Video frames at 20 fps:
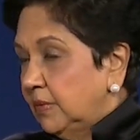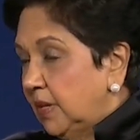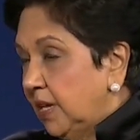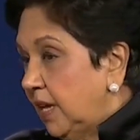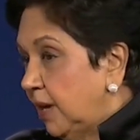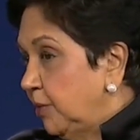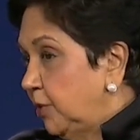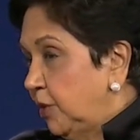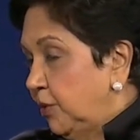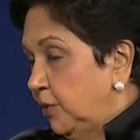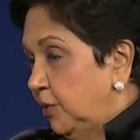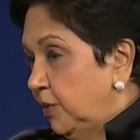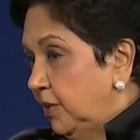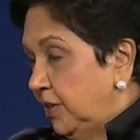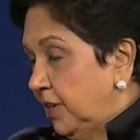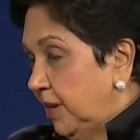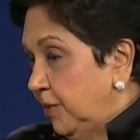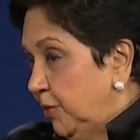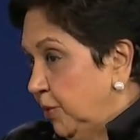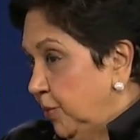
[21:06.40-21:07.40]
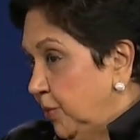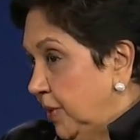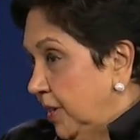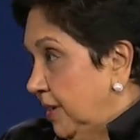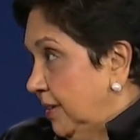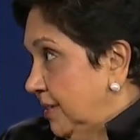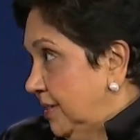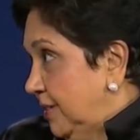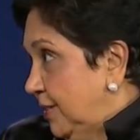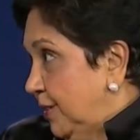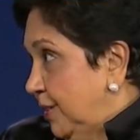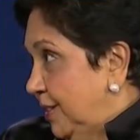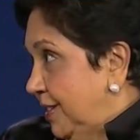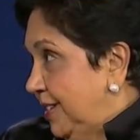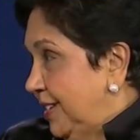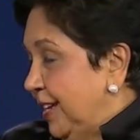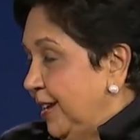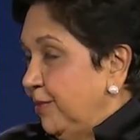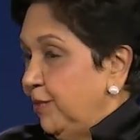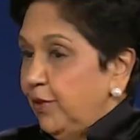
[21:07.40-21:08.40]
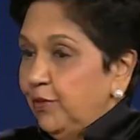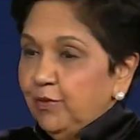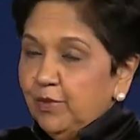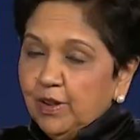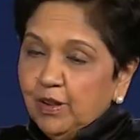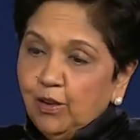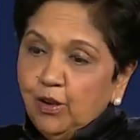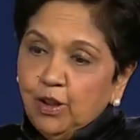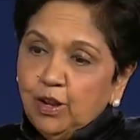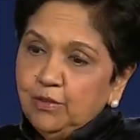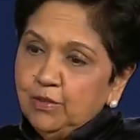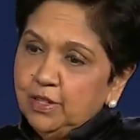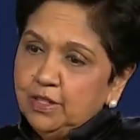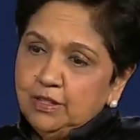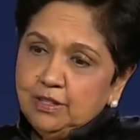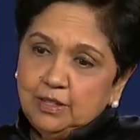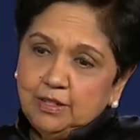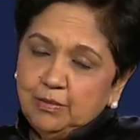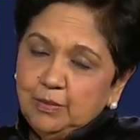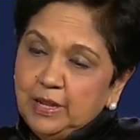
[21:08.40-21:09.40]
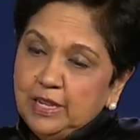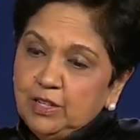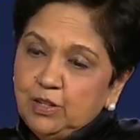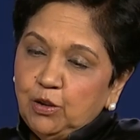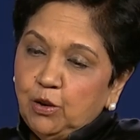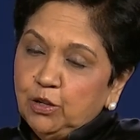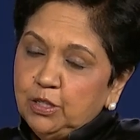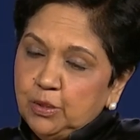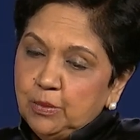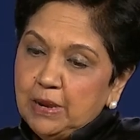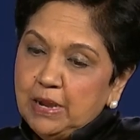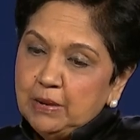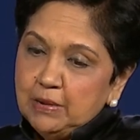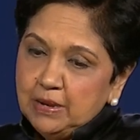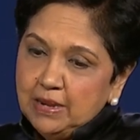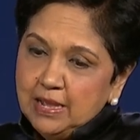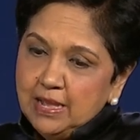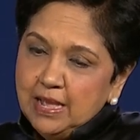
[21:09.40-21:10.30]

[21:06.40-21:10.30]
come to work all the time. All of this is being talked about.